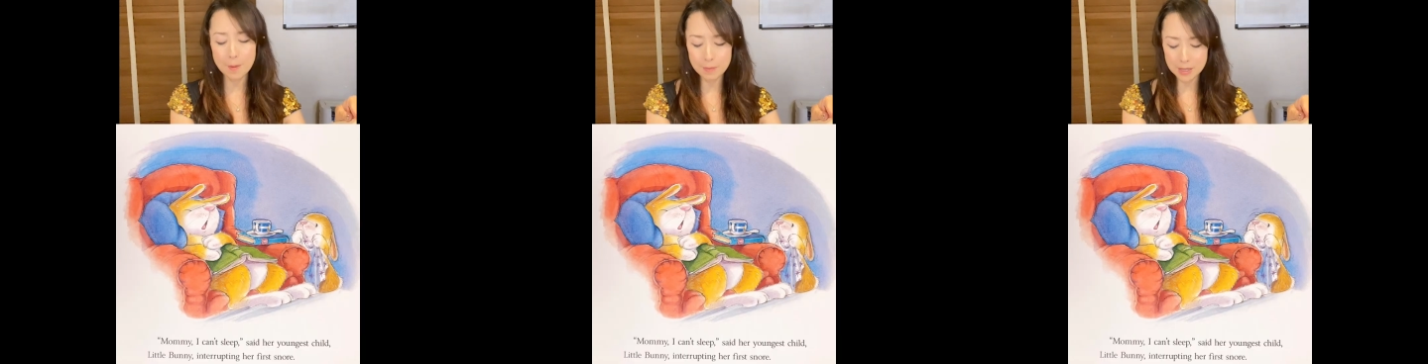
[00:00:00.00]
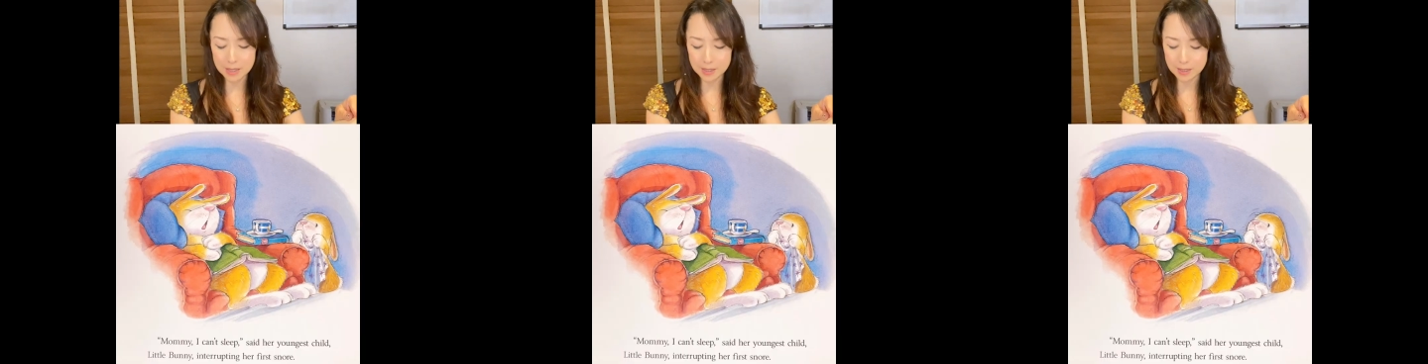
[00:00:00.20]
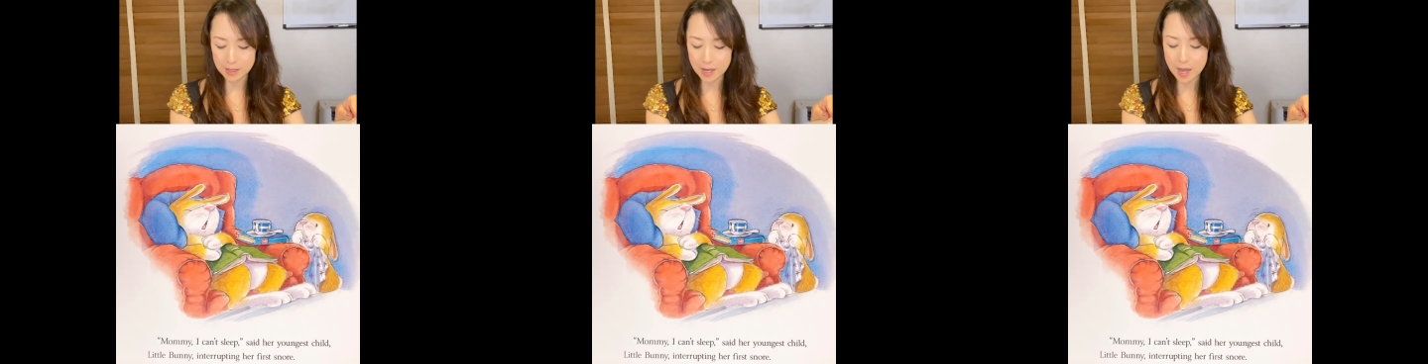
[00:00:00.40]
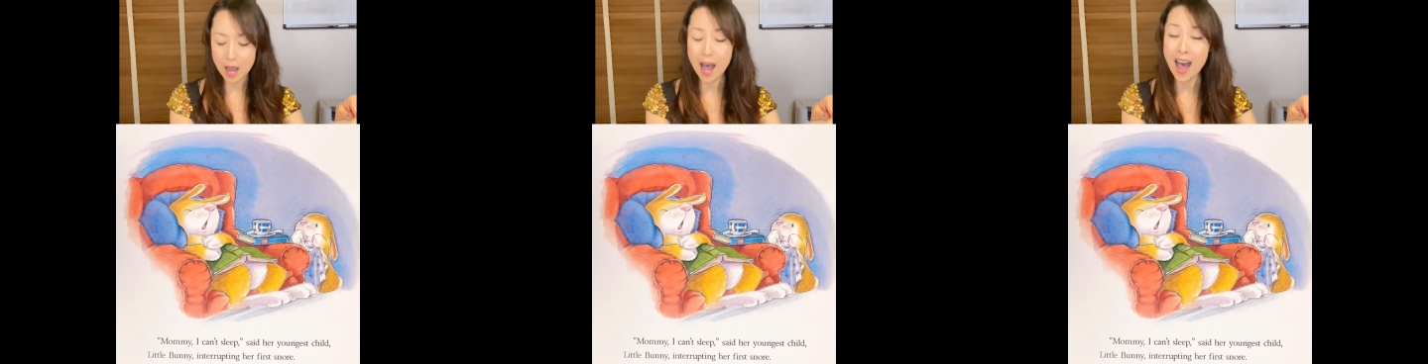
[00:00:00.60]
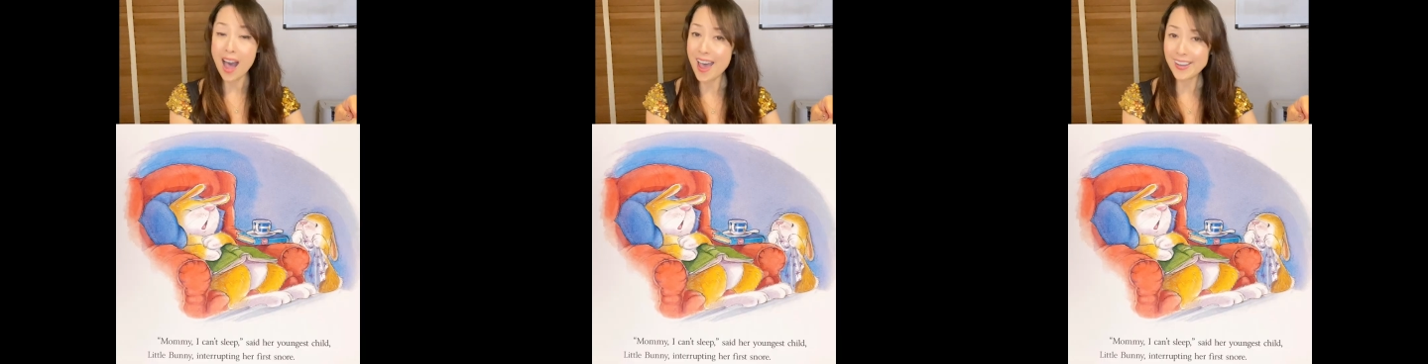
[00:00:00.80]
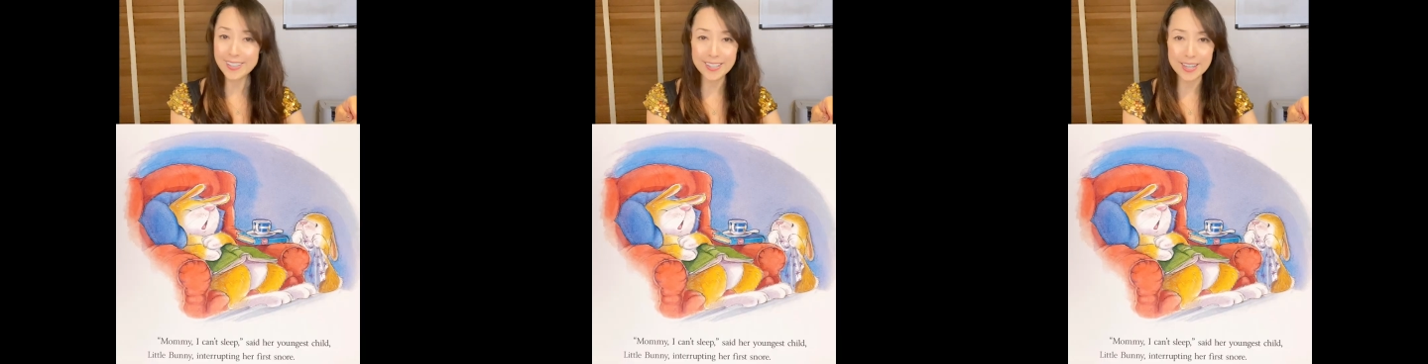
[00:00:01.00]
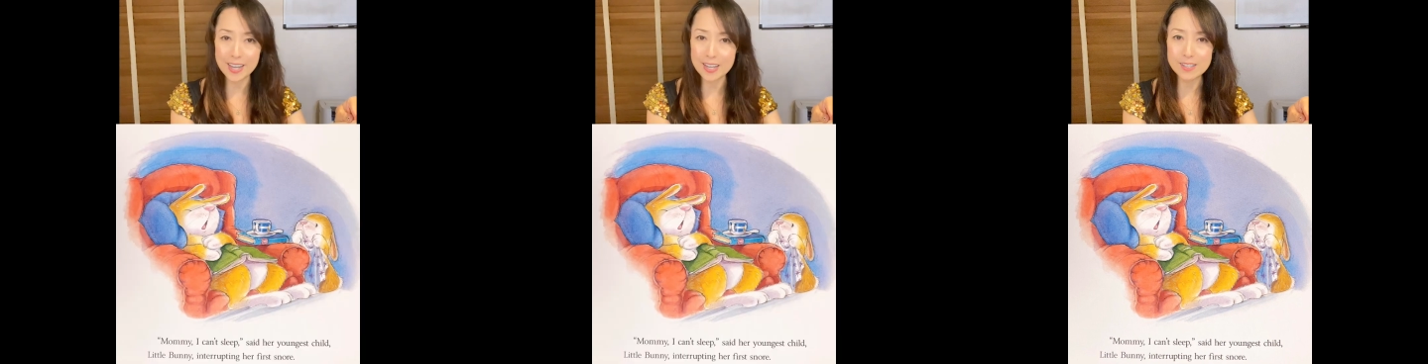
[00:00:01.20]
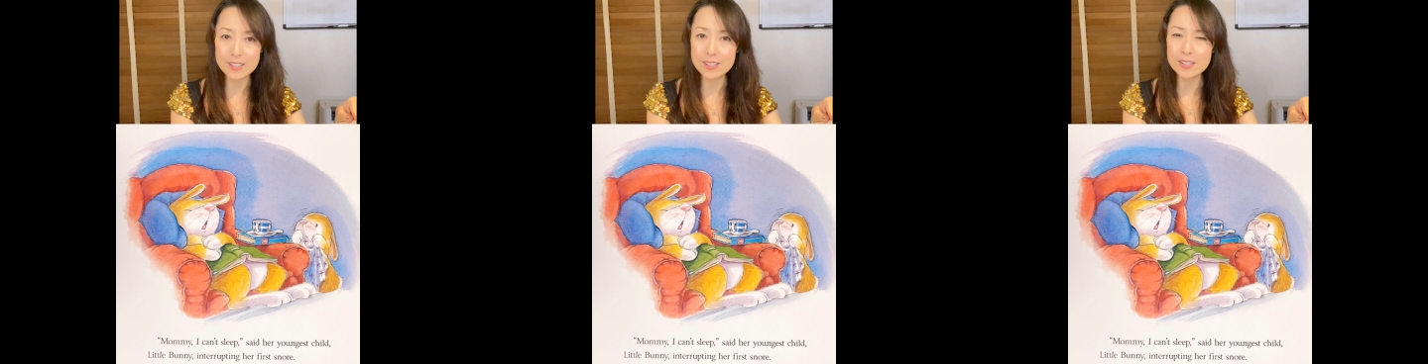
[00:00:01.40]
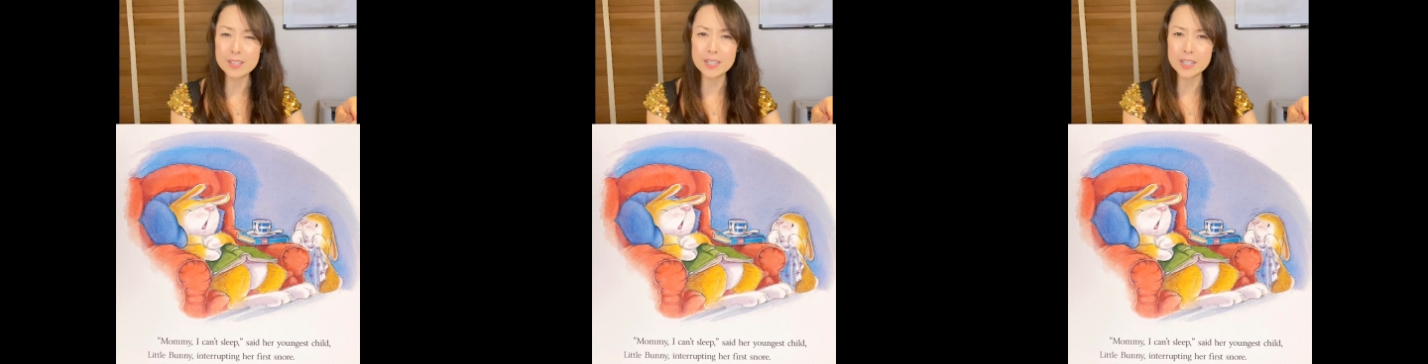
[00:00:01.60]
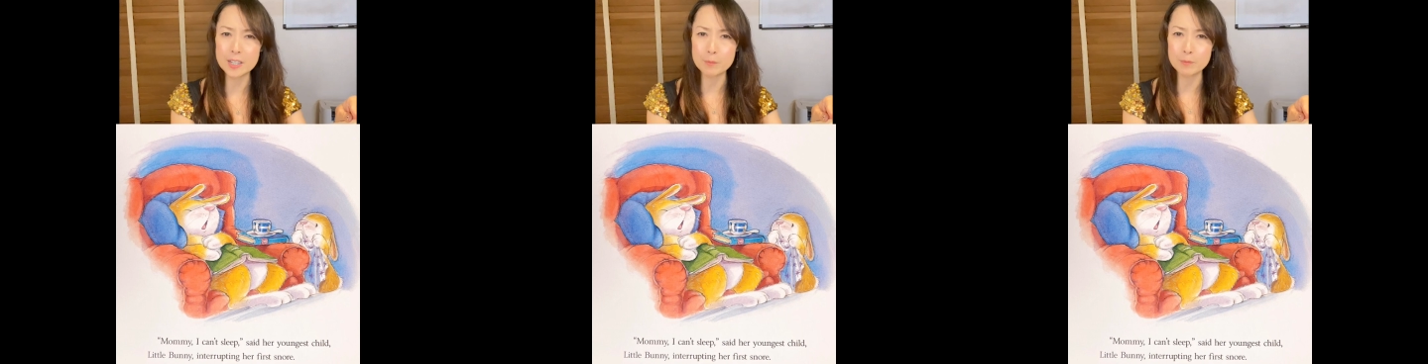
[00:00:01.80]
Mommy, I can't
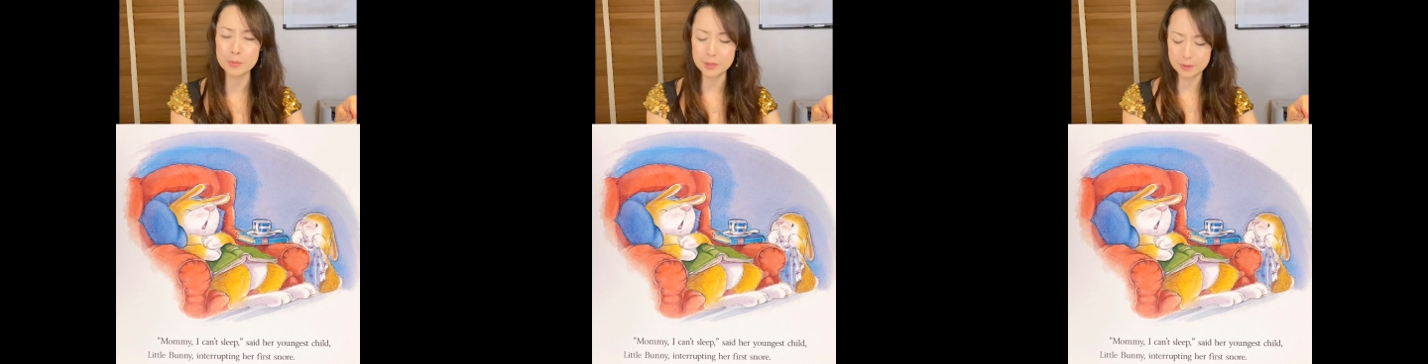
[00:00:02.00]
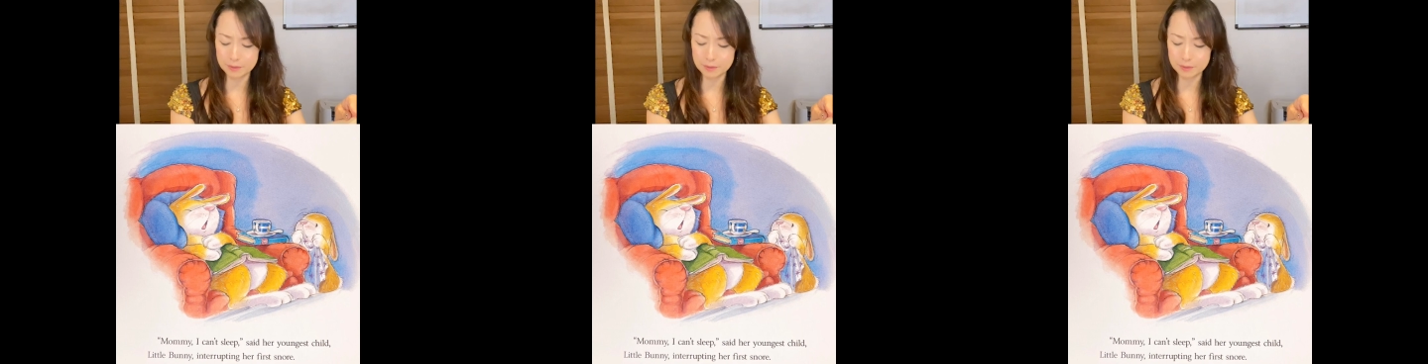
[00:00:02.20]
sleep,